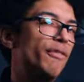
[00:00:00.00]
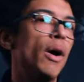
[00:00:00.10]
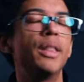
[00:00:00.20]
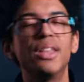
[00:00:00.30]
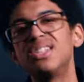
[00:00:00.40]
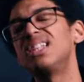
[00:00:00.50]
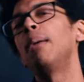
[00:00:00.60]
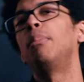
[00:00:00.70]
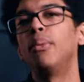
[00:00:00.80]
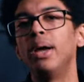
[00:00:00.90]
further
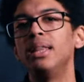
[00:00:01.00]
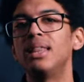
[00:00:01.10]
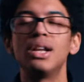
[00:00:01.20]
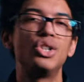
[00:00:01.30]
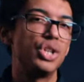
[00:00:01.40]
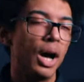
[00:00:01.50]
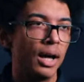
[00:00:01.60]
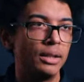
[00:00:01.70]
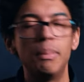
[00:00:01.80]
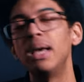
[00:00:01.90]
separate that
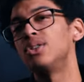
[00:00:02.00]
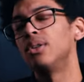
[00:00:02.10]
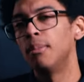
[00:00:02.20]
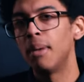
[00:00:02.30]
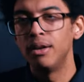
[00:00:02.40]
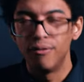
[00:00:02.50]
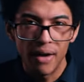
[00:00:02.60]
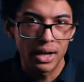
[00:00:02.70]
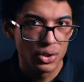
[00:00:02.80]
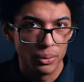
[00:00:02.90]
chart based on the
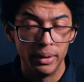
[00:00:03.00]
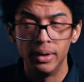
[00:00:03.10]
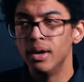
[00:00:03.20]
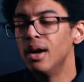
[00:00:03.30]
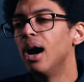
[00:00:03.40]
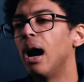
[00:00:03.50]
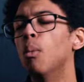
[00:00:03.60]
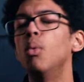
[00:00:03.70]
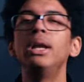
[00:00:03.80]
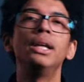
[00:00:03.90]
manufacturer,
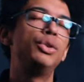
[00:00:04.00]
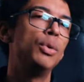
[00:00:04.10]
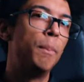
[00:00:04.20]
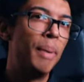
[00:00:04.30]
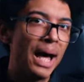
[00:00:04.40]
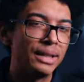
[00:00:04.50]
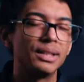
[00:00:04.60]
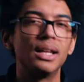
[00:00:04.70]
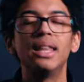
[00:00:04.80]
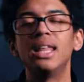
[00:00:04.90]
I'm willing to
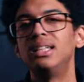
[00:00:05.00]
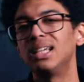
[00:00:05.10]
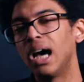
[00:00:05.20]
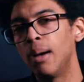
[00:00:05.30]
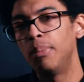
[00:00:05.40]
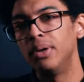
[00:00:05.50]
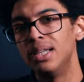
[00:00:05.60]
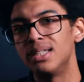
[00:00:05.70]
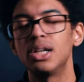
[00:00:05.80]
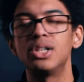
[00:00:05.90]
bet that the companies